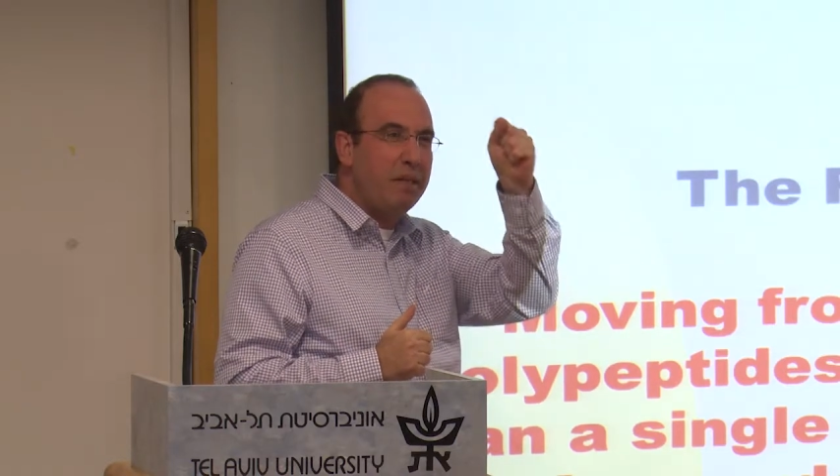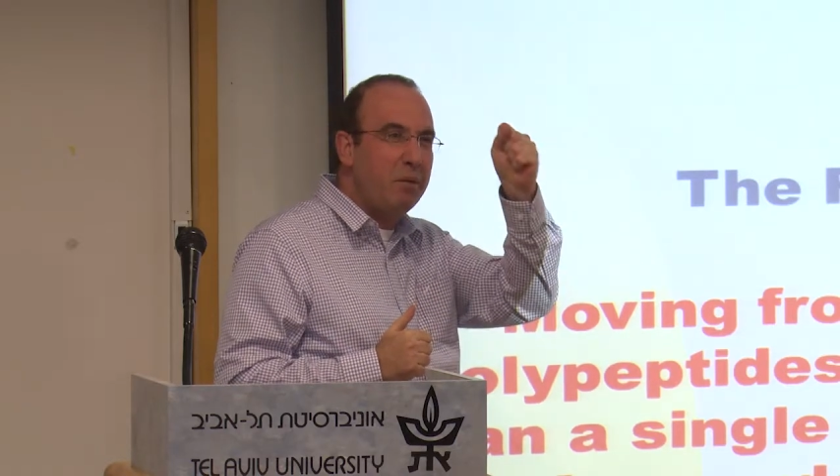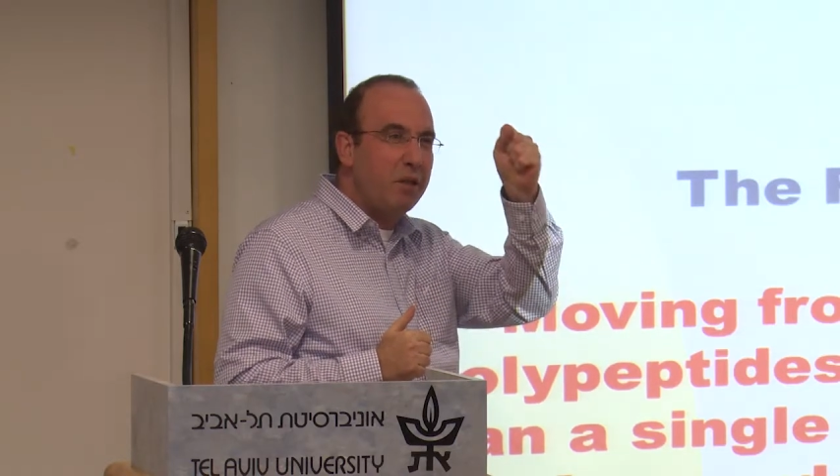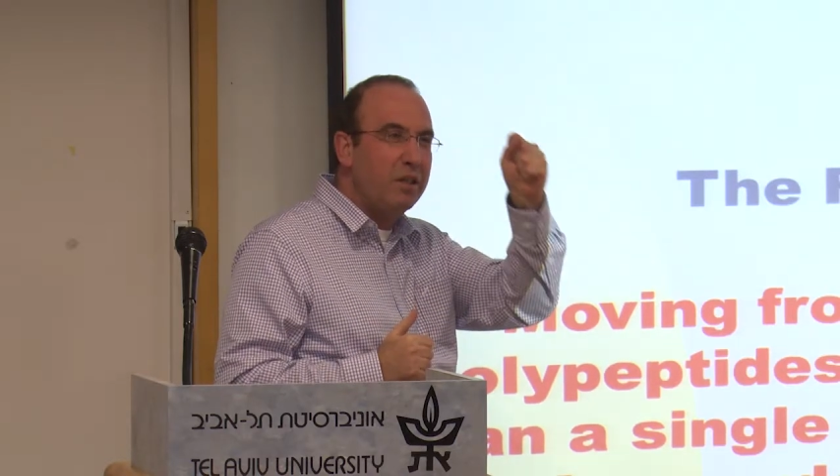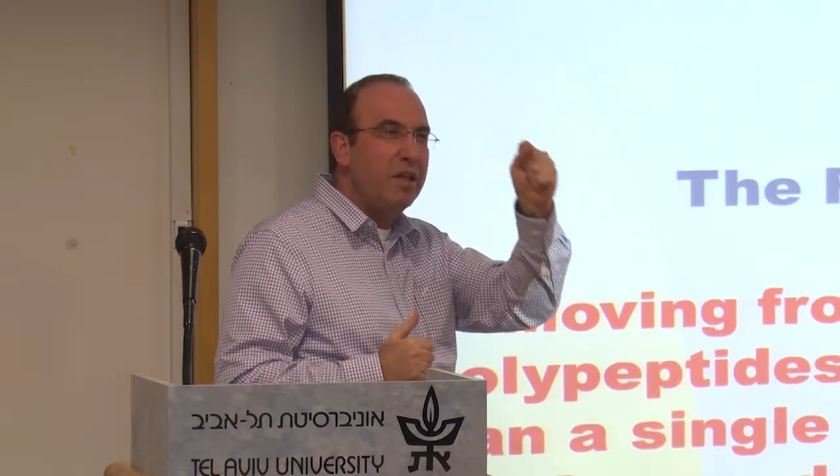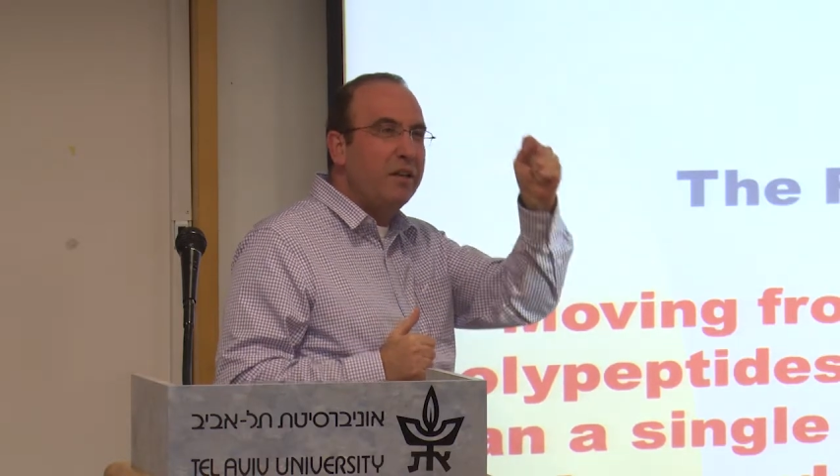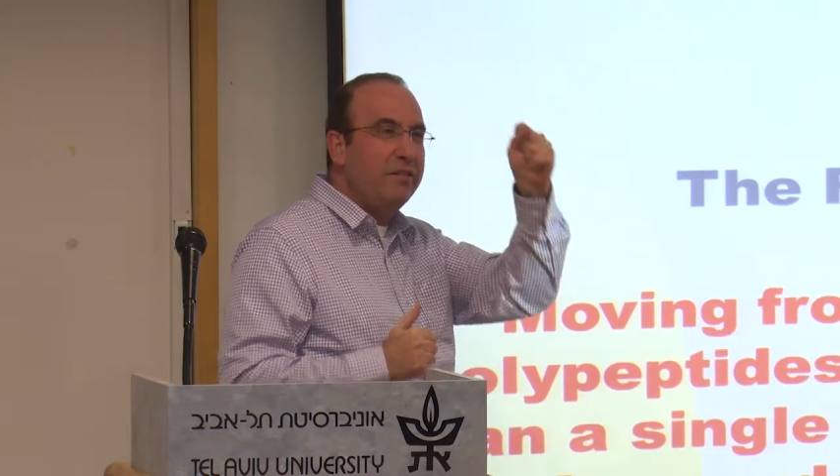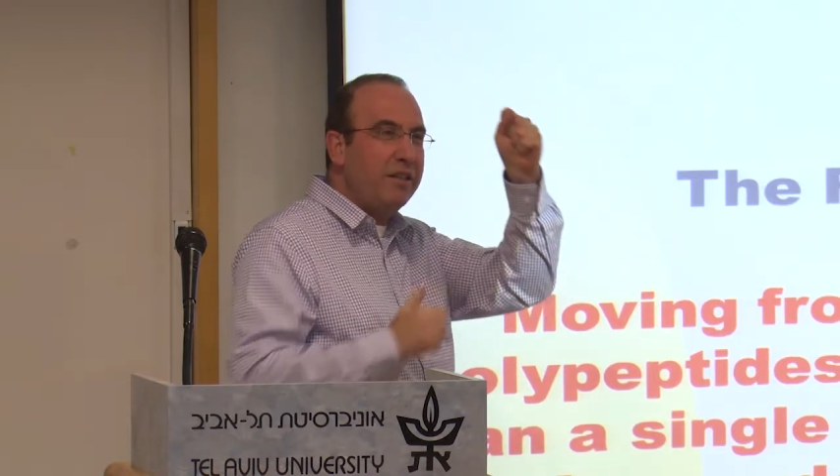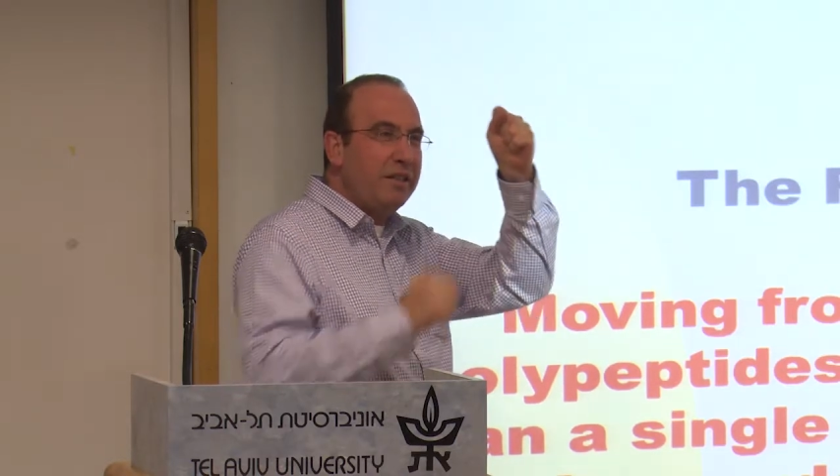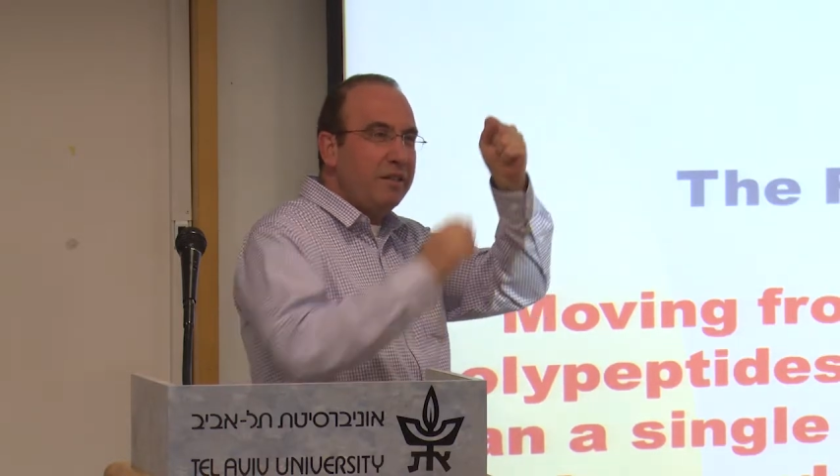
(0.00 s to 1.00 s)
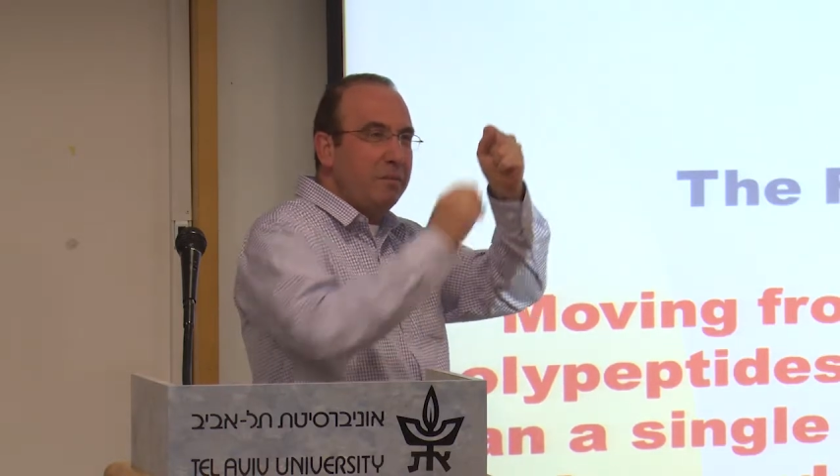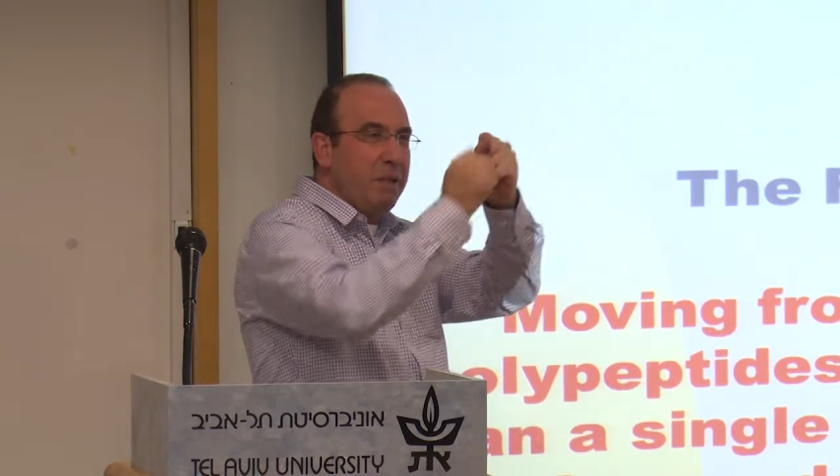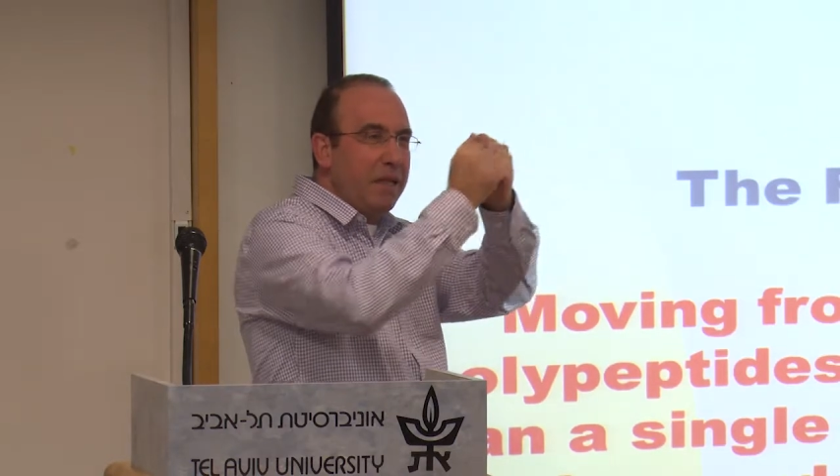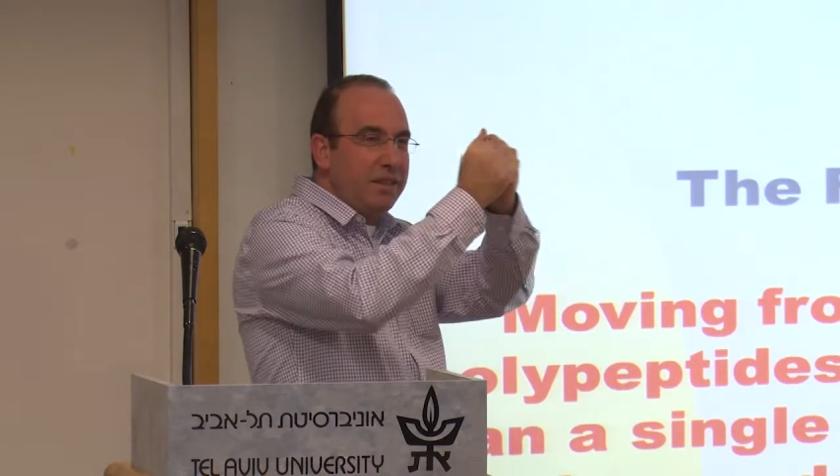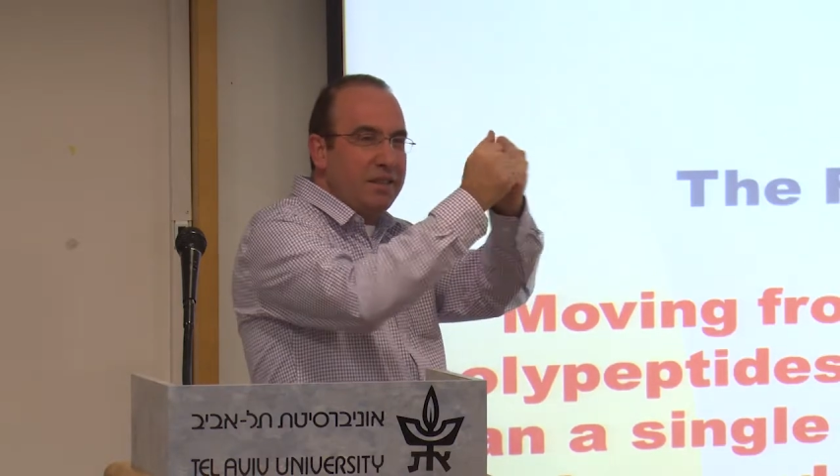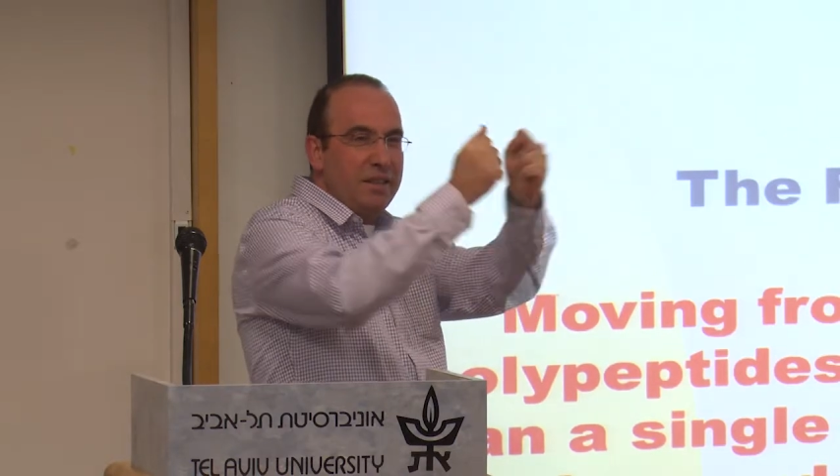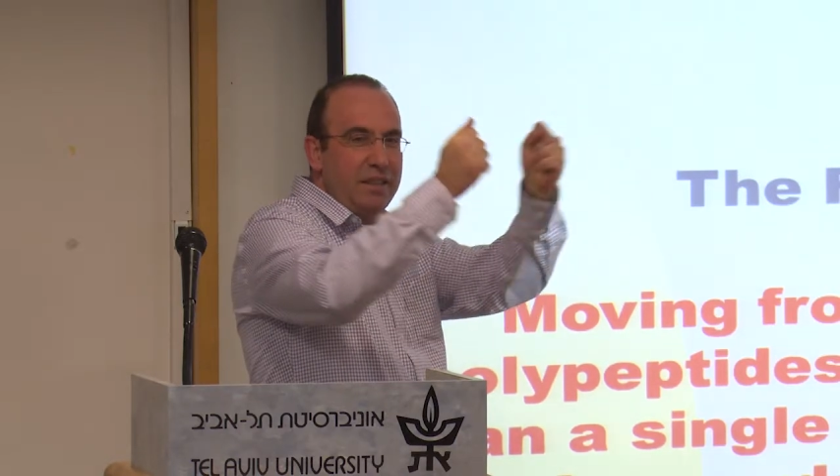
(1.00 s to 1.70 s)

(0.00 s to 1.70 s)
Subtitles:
block that builds